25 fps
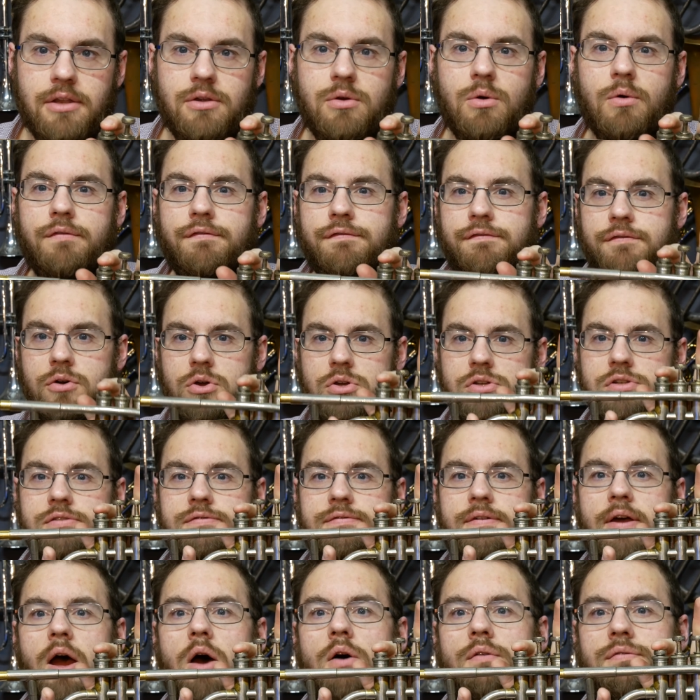Your first
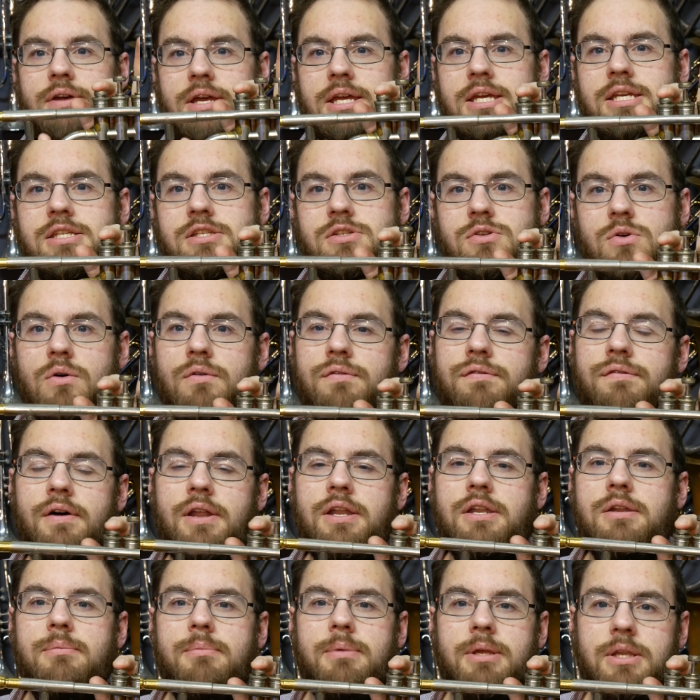valve is your
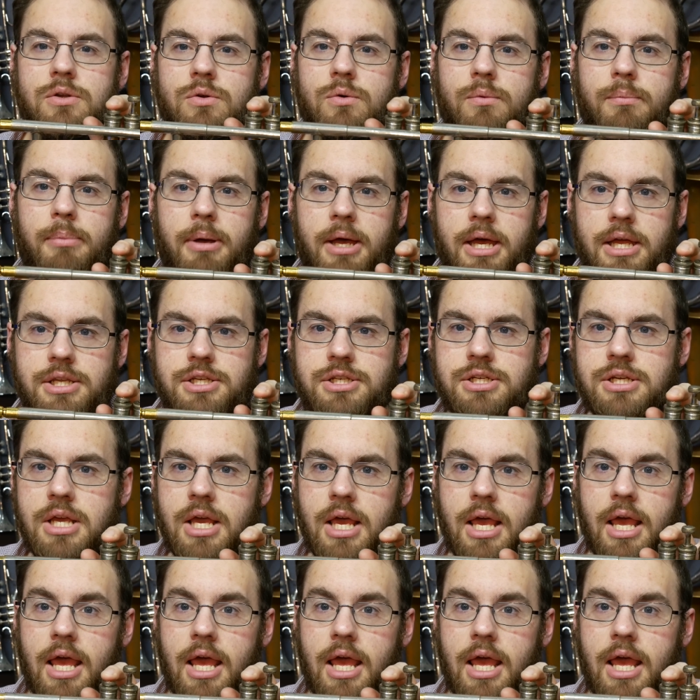fundamental pitch.